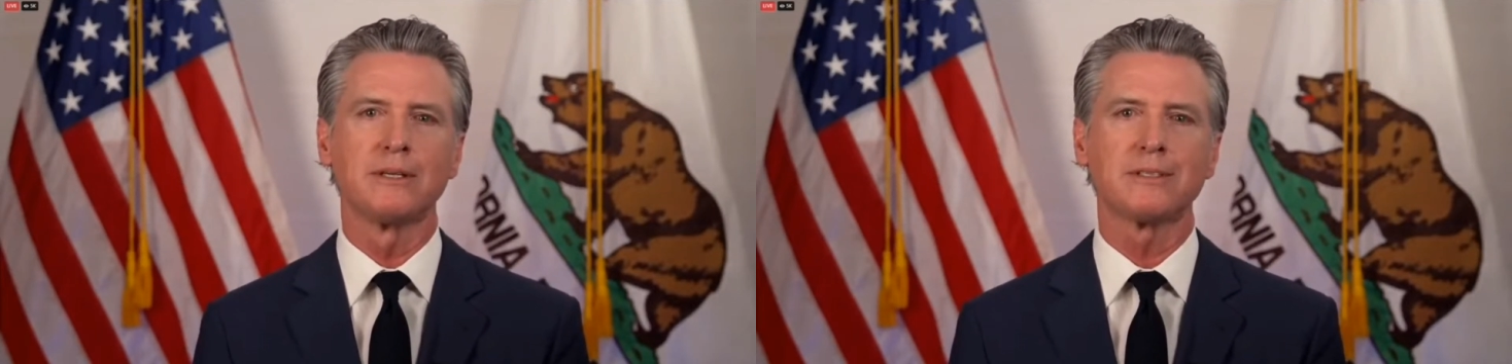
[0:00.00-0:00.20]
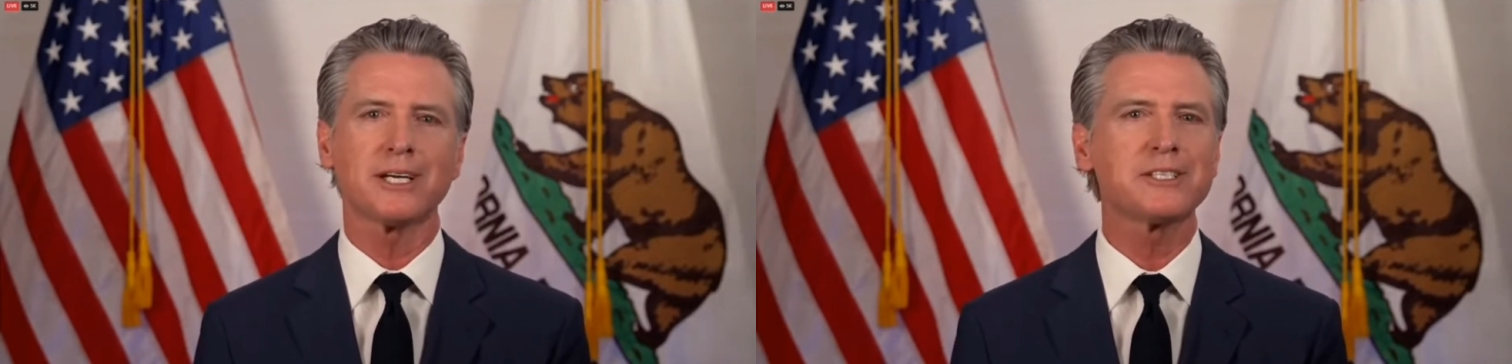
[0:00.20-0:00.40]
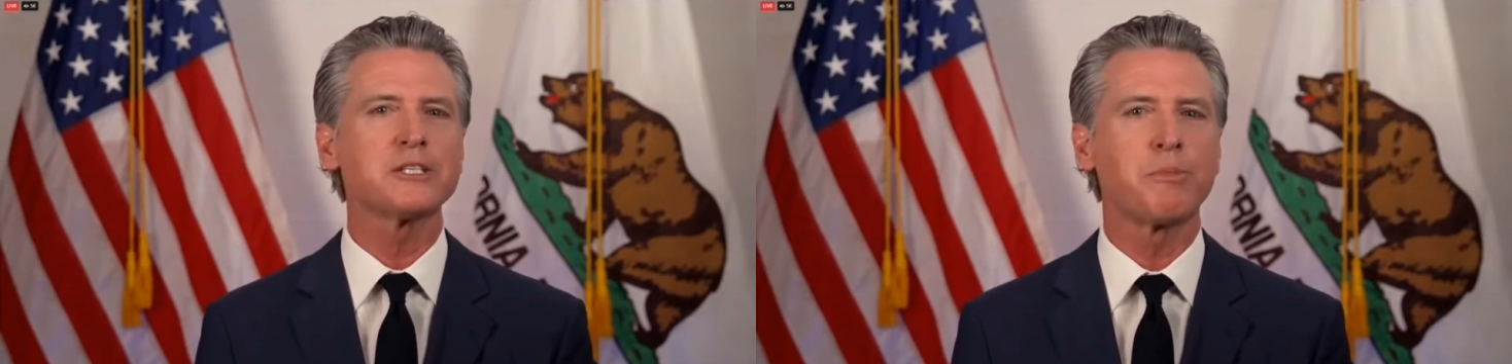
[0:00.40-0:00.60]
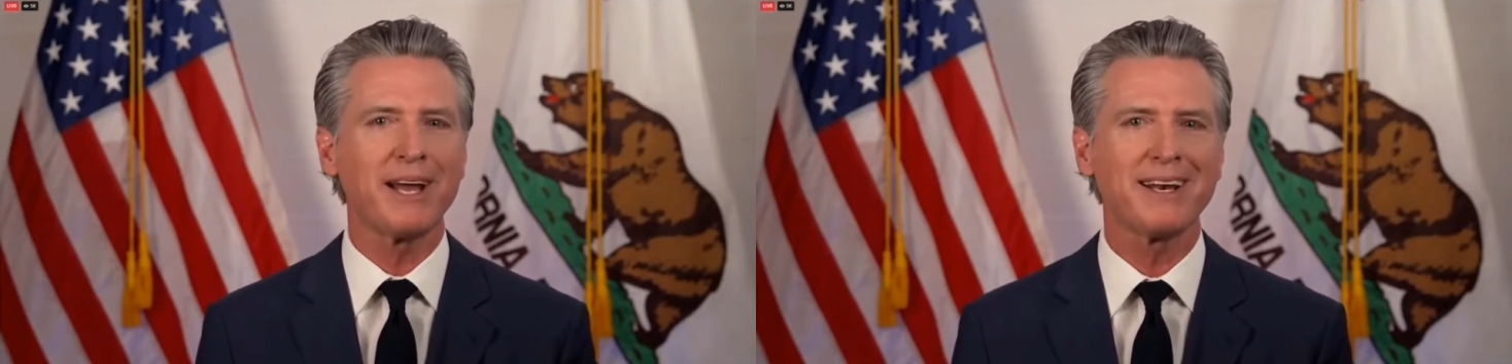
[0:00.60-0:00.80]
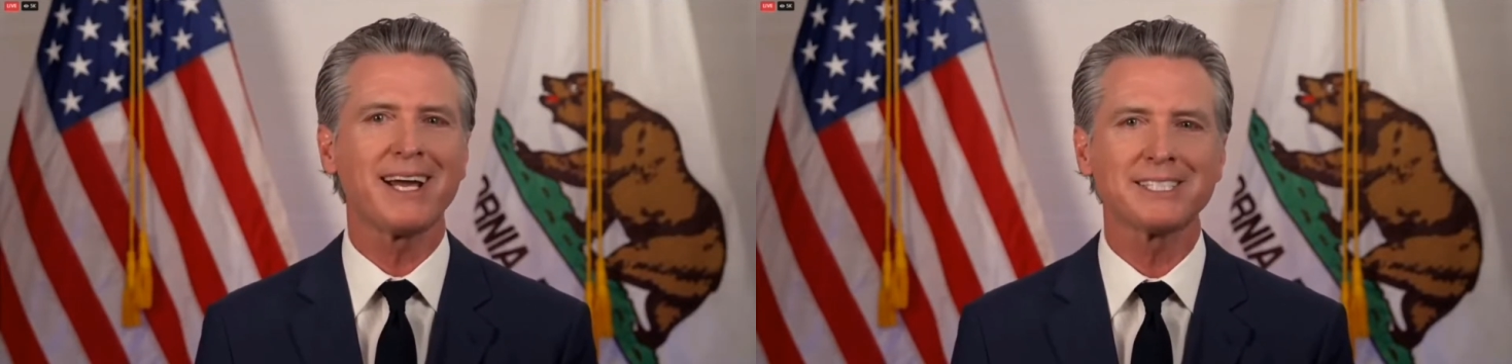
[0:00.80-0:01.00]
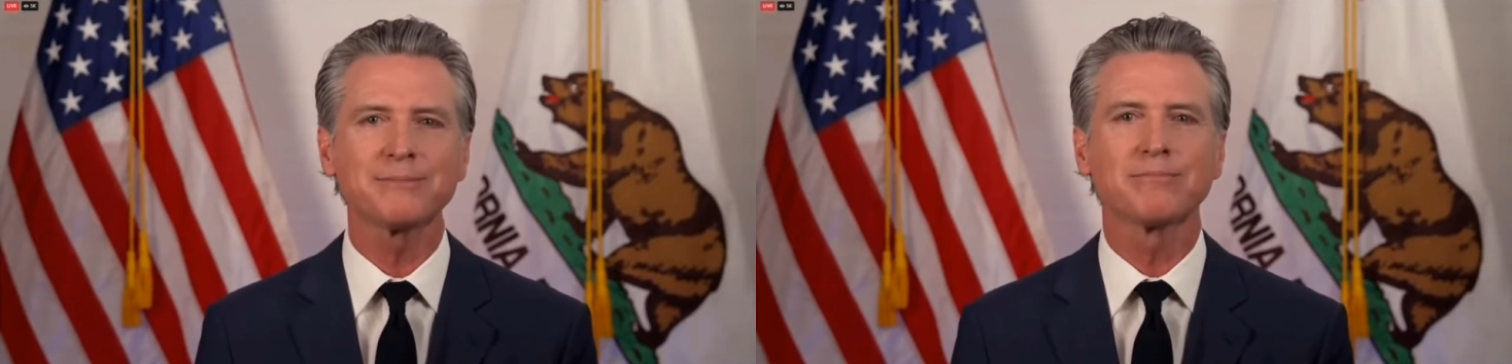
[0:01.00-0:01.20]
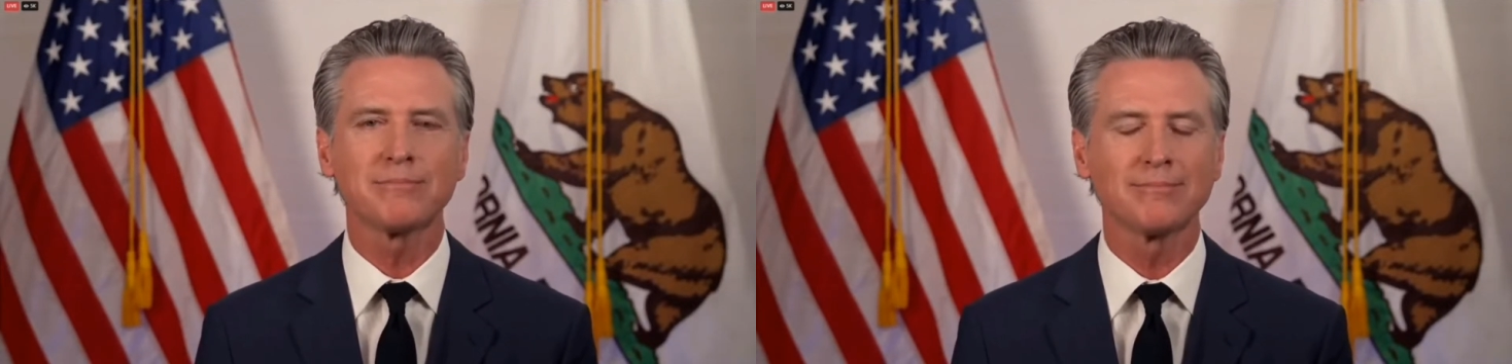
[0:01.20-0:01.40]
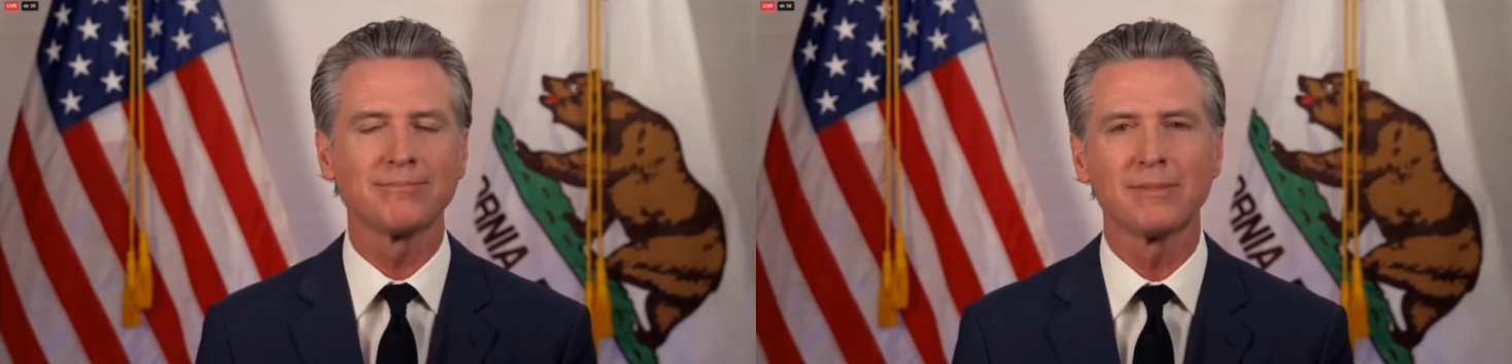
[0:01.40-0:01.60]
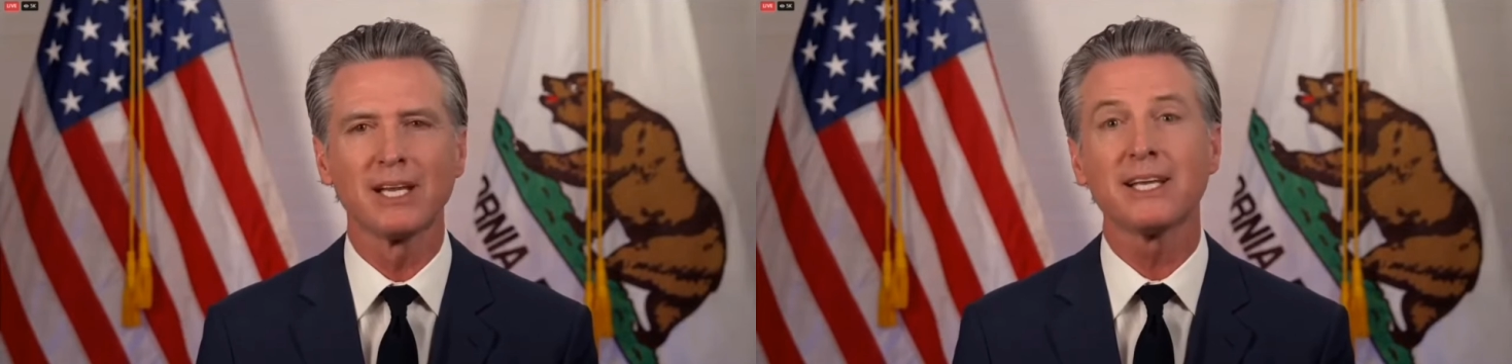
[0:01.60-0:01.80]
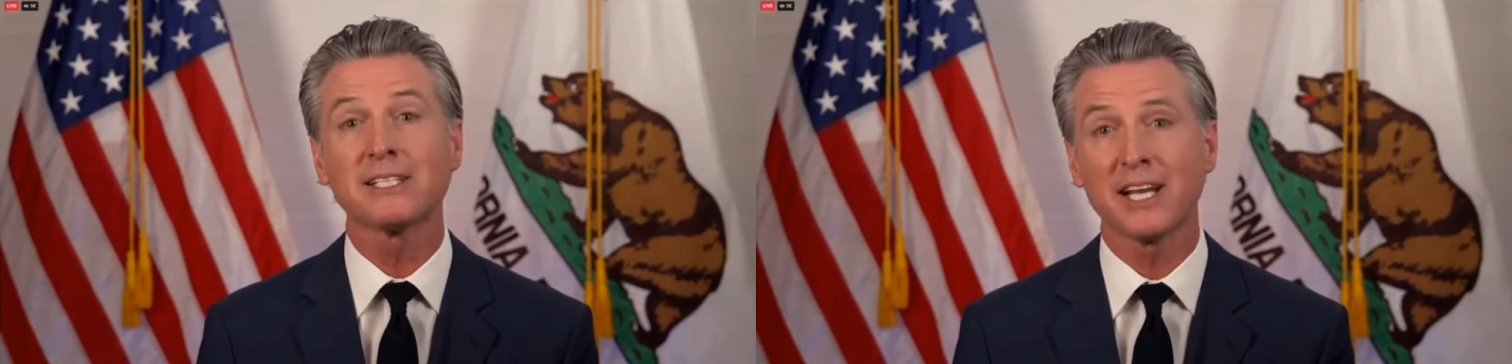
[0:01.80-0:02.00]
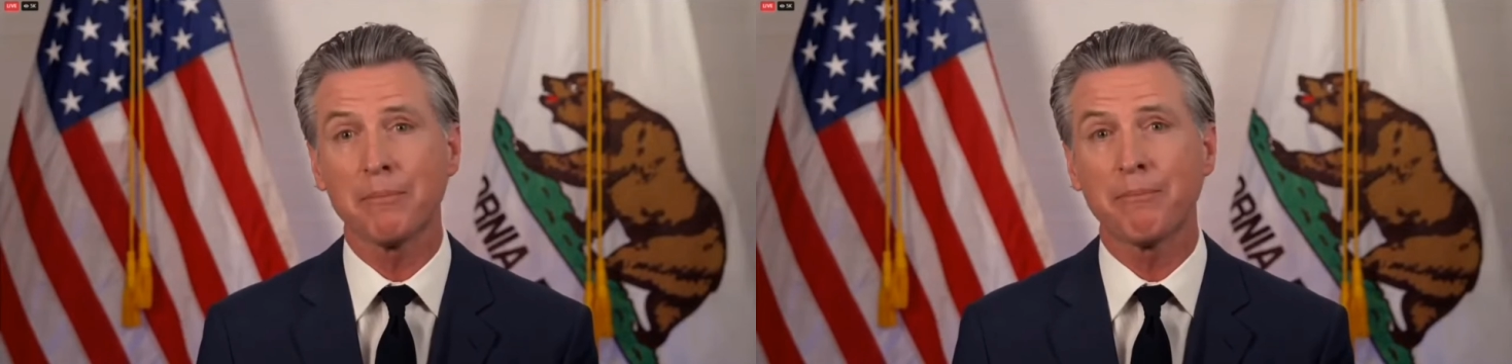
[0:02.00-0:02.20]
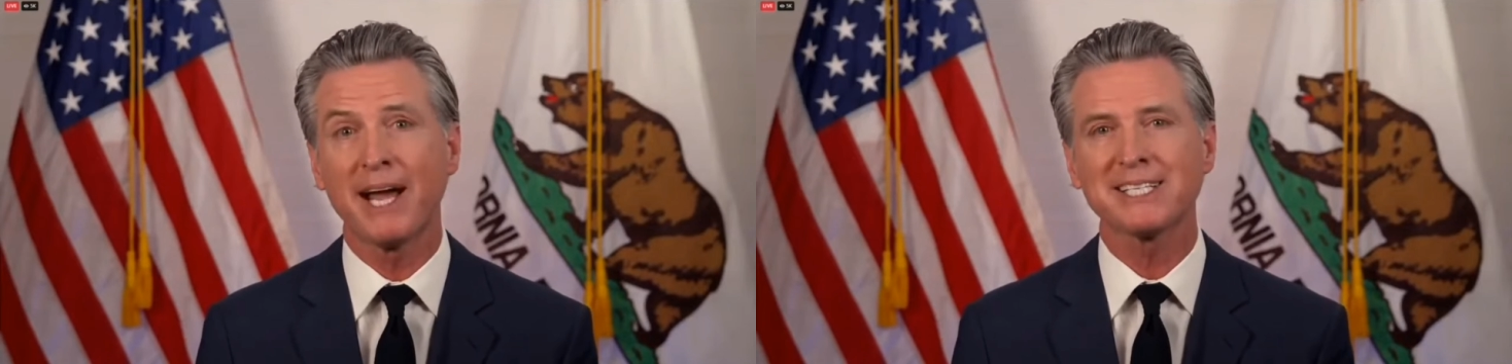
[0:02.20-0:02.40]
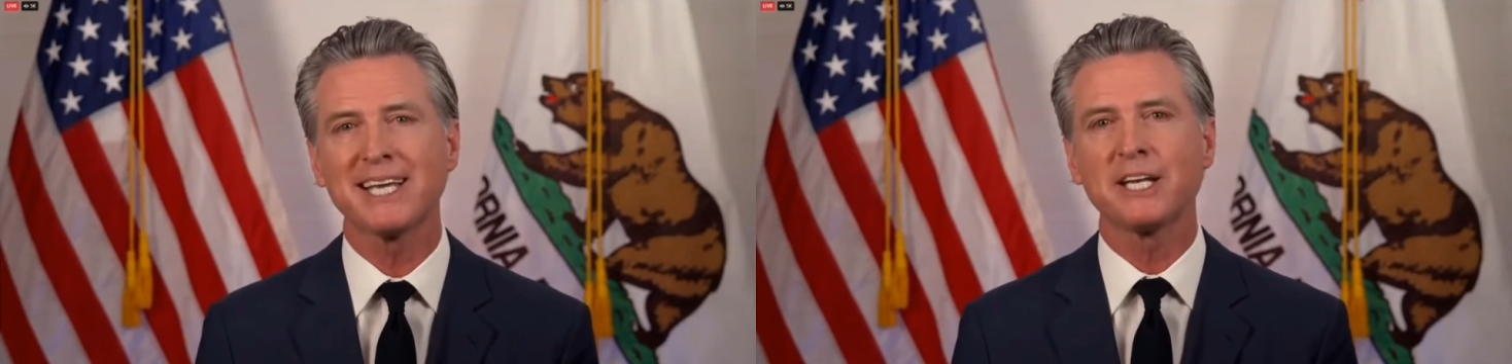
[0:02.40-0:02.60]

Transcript: Justice Brandeis, he said it best.